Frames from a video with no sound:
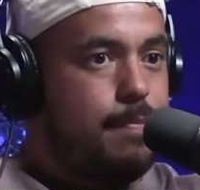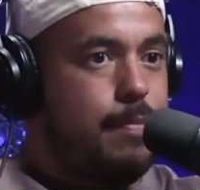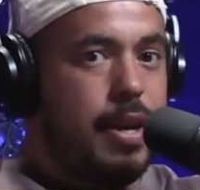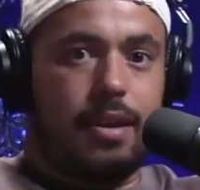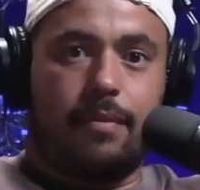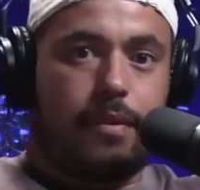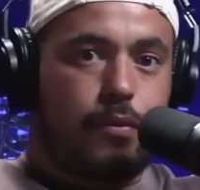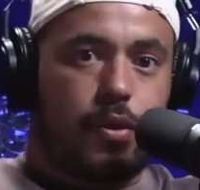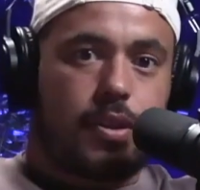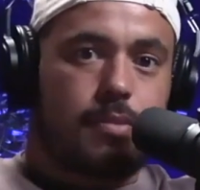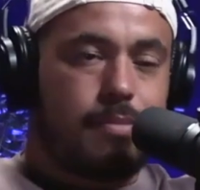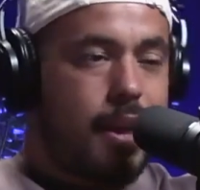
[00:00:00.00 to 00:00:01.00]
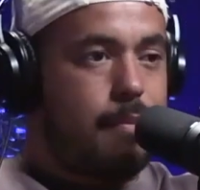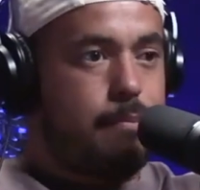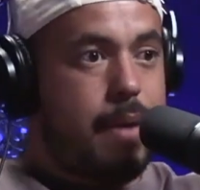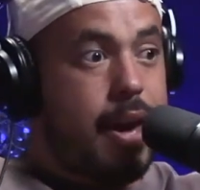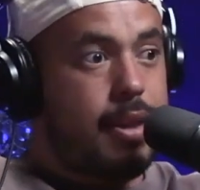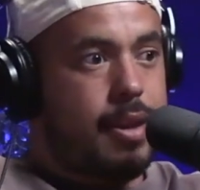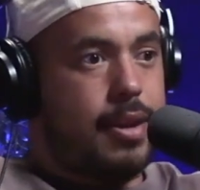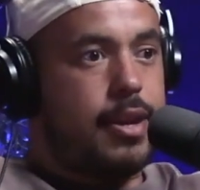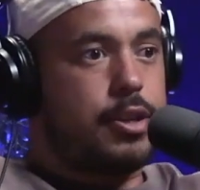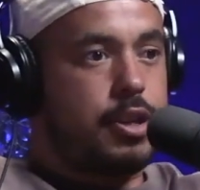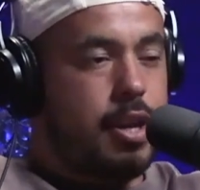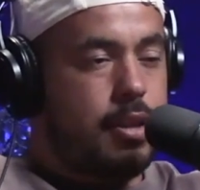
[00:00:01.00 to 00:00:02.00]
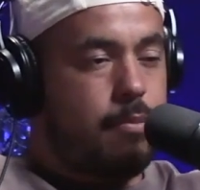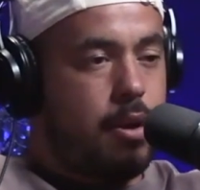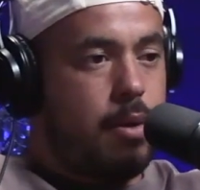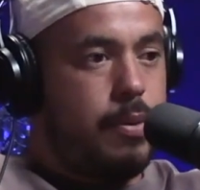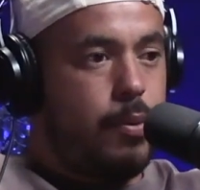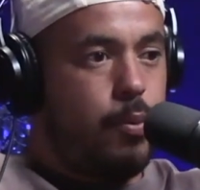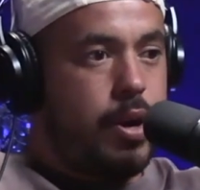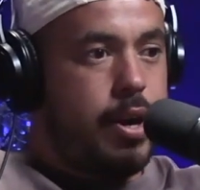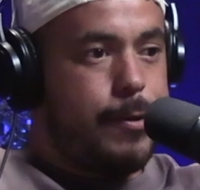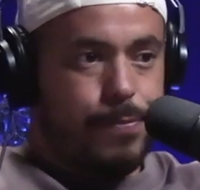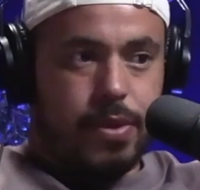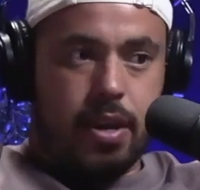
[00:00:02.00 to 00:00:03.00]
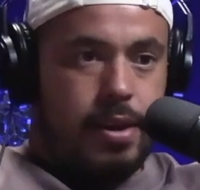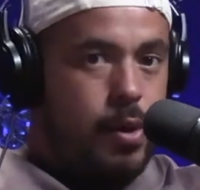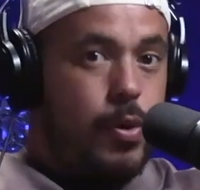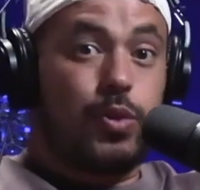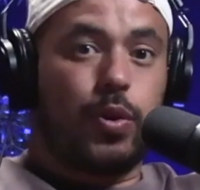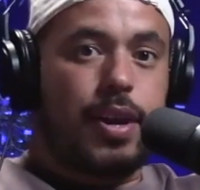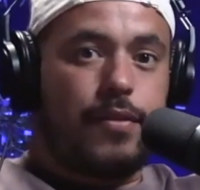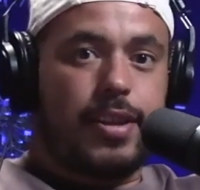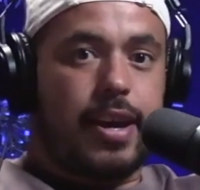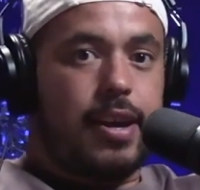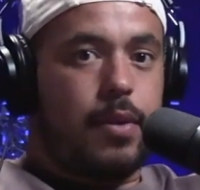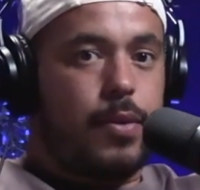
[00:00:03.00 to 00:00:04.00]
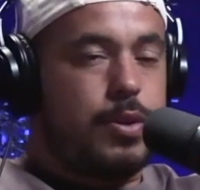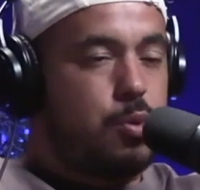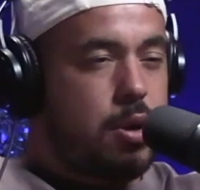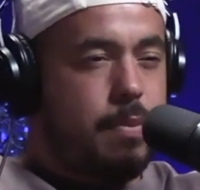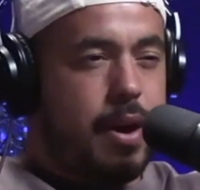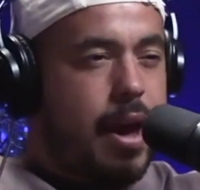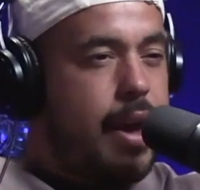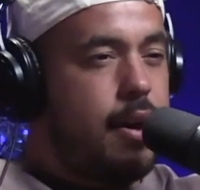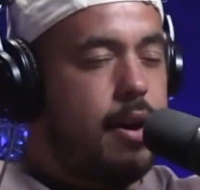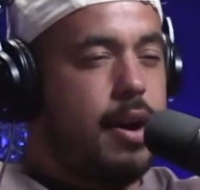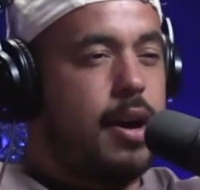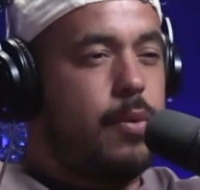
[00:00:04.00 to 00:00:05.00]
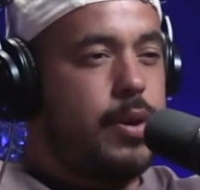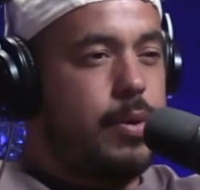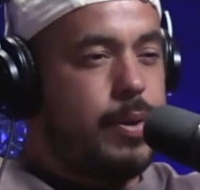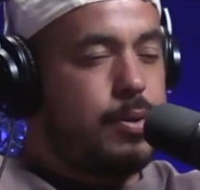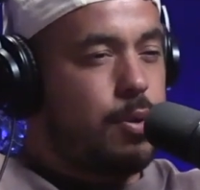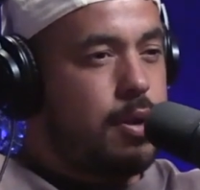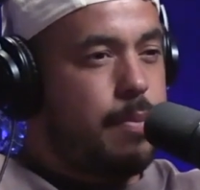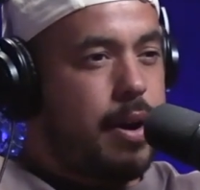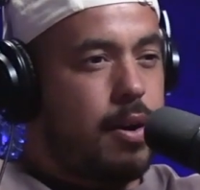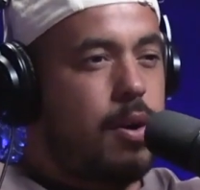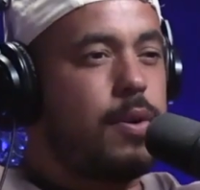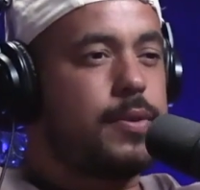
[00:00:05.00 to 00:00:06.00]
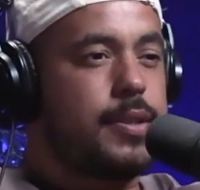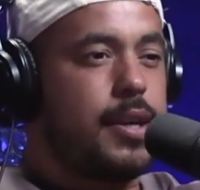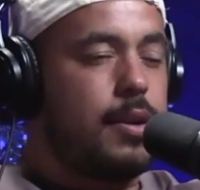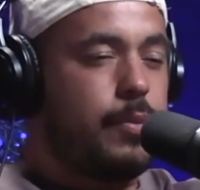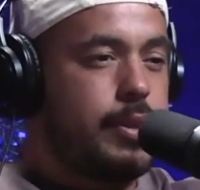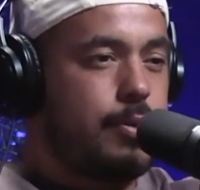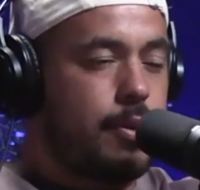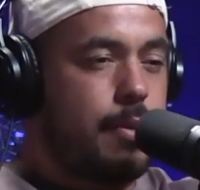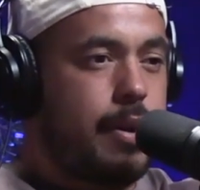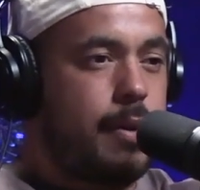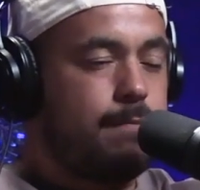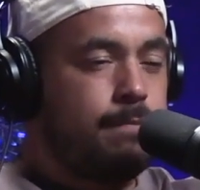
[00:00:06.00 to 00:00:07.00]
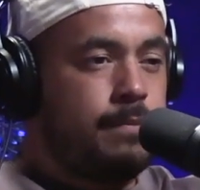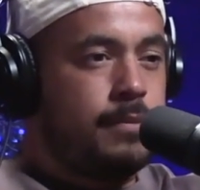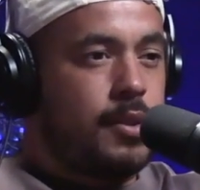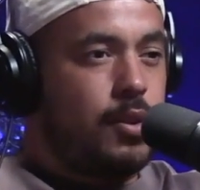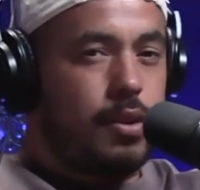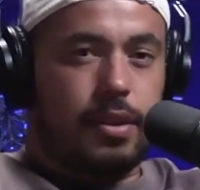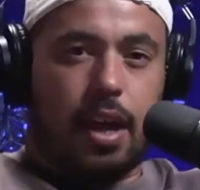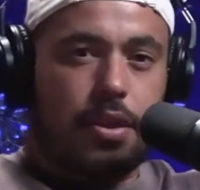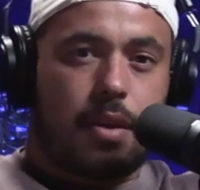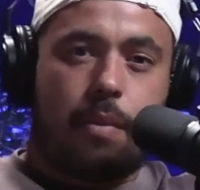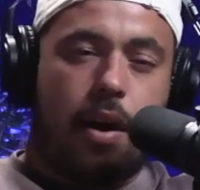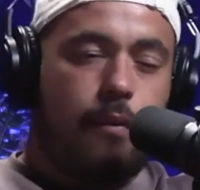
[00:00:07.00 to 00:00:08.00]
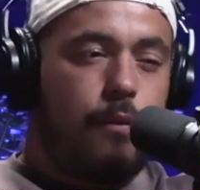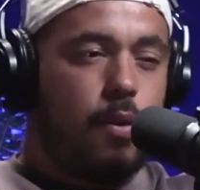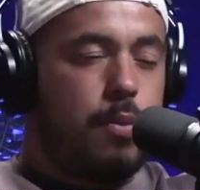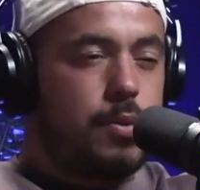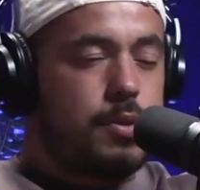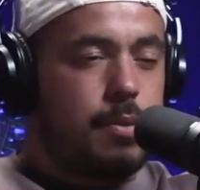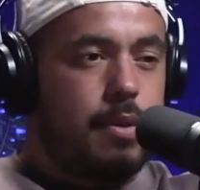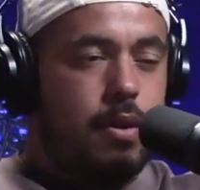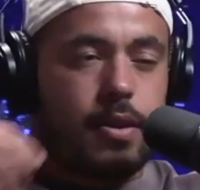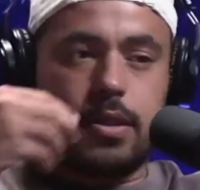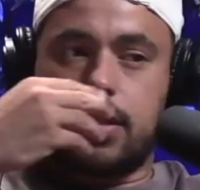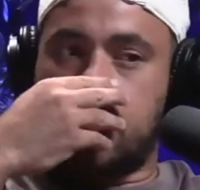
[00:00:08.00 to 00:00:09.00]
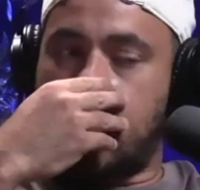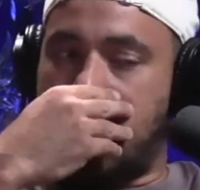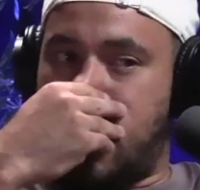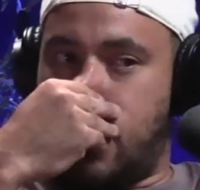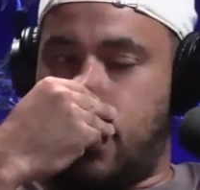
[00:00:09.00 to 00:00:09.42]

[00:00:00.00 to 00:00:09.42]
me and him have got this like mad connection at the moment where we talk every day. We talk about AI, we talk about content, we talk about nothing about football, to be honest.